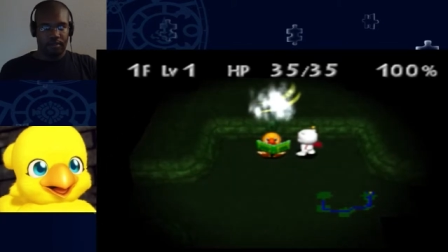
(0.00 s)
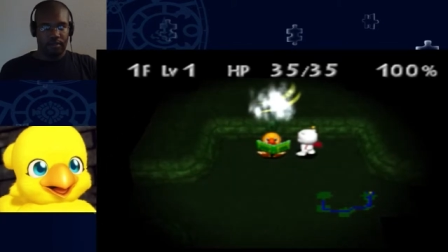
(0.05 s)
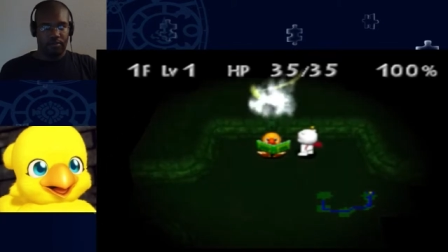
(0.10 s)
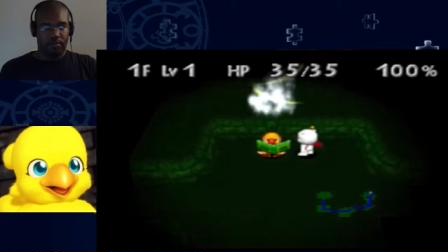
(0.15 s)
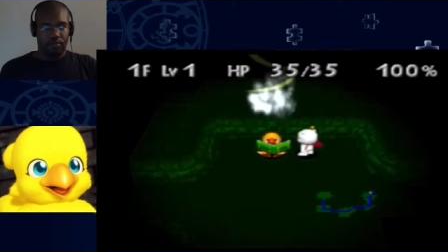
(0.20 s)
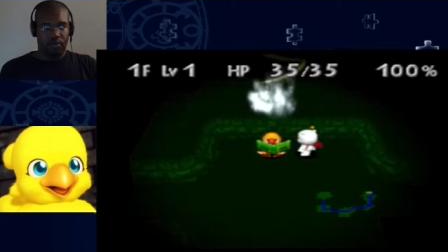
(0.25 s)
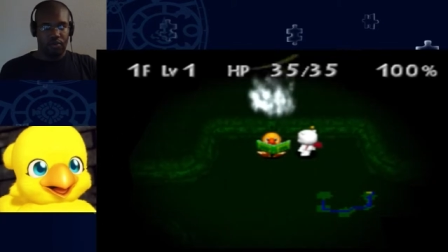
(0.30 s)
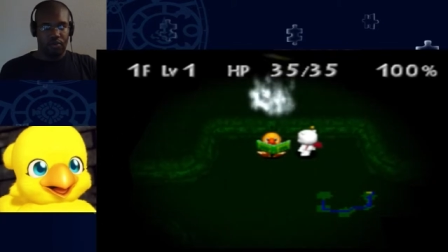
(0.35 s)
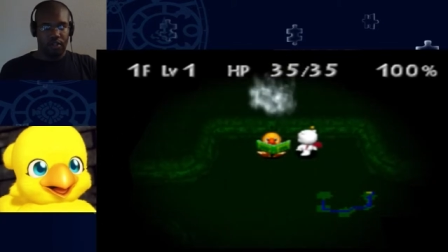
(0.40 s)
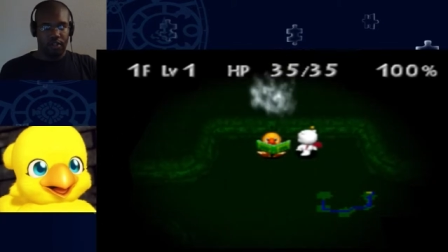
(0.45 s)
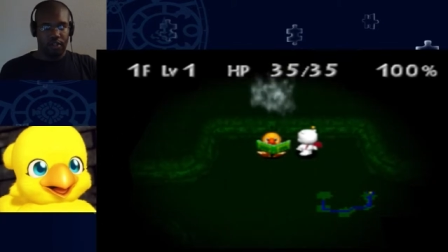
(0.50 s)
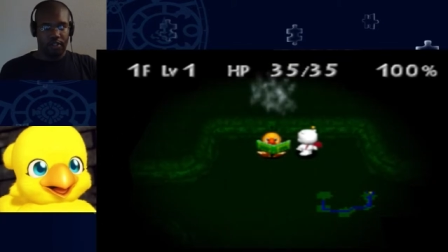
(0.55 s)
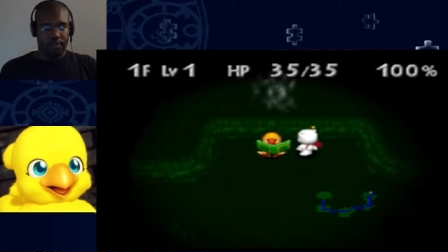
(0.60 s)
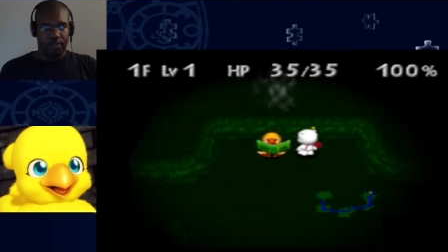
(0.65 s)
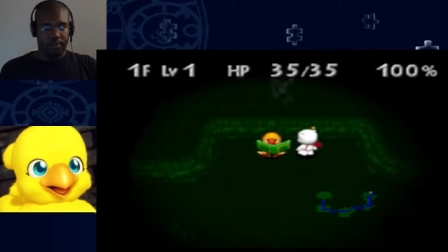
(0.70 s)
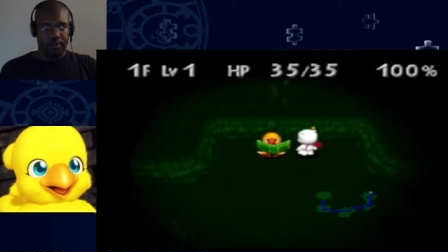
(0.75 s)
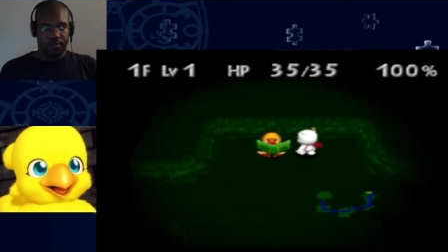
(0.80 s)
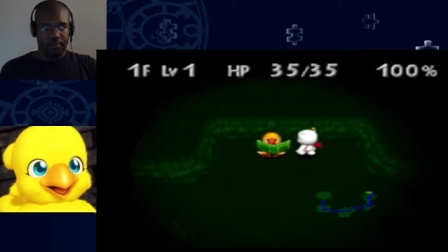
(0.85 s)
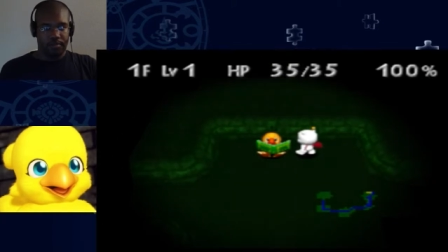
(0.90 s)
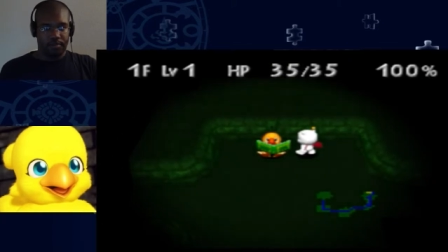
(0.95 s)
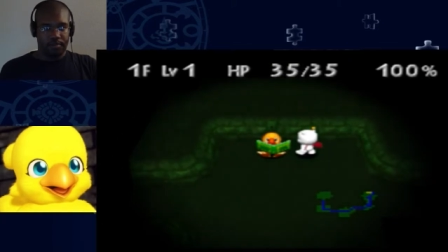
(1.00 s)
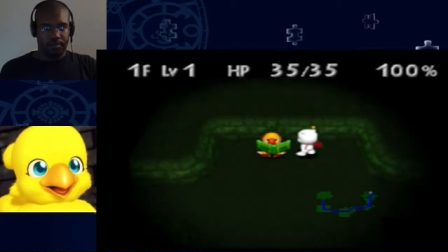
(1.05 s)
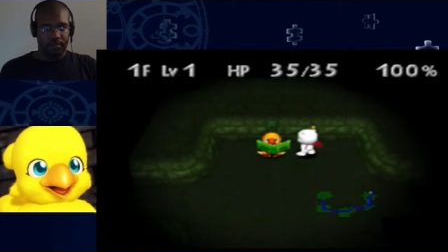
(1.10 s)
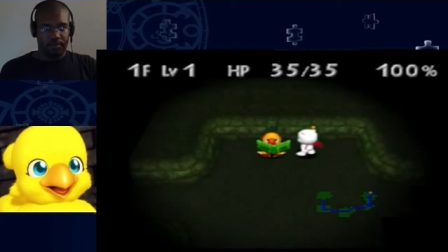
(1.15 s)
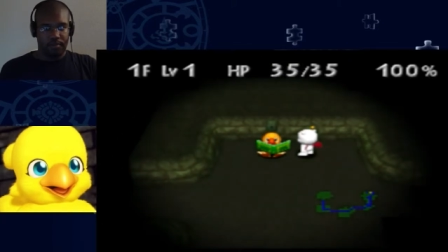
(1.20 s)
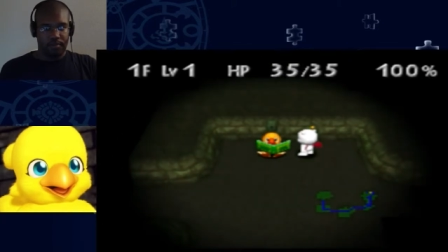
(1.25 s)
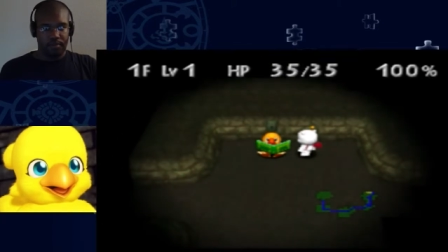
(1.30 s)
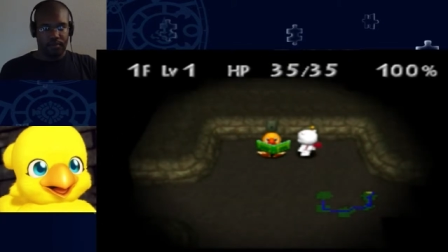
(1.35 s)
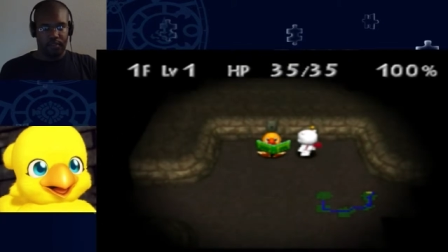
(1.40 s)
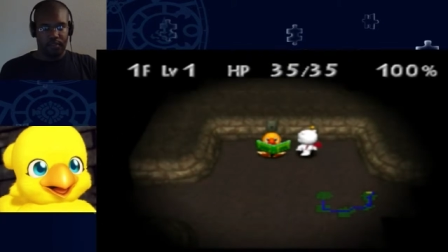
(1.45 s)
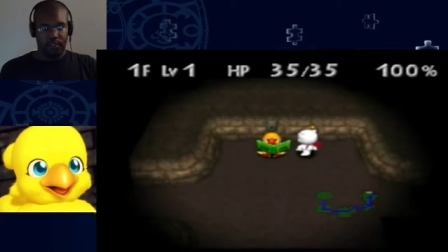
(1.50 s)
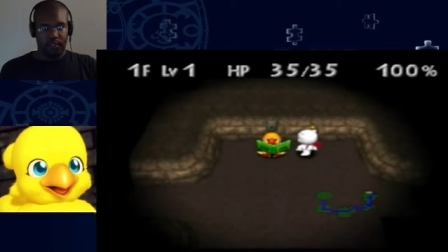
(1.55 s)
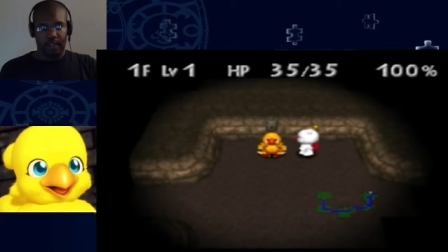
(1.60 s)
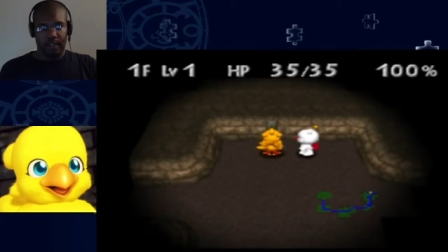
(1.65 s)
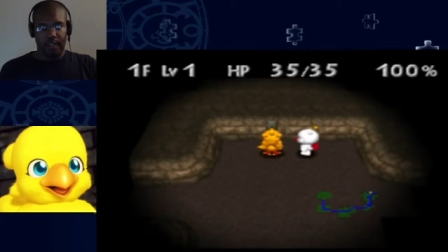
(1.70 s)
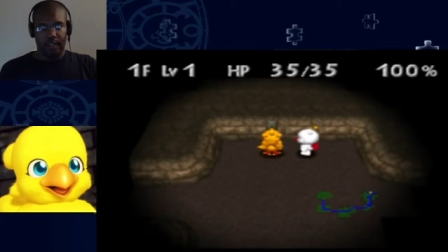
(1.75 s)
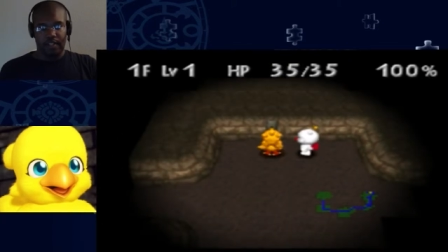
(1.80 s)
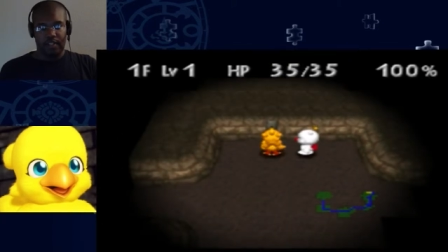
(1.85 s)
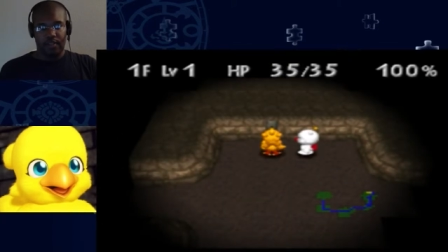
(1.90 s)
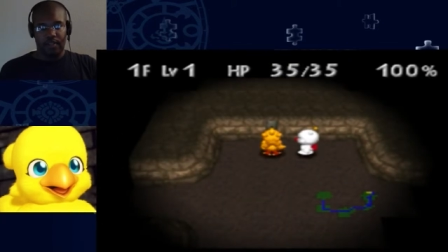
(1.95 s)
more.
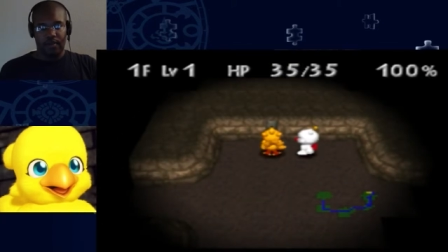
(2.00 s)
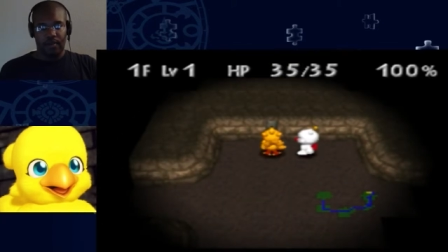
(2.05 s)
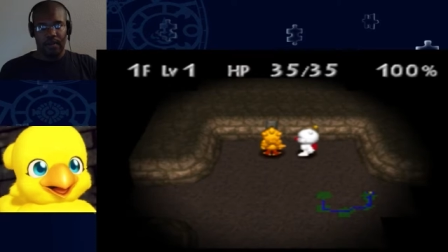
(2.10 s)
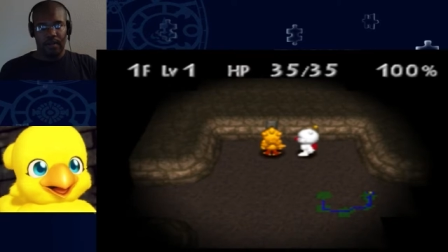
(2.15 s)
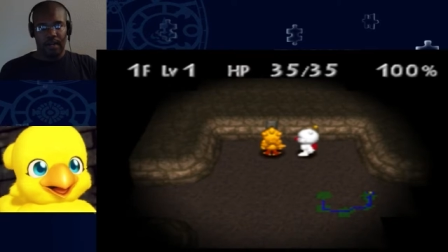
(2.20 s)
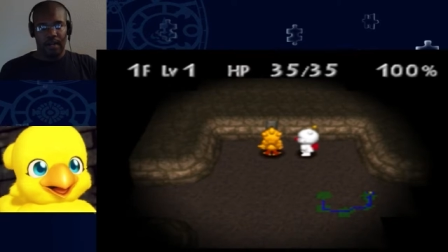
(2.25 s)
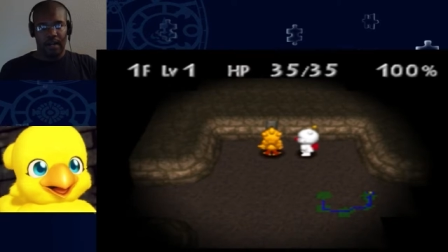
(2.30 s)
Okay, so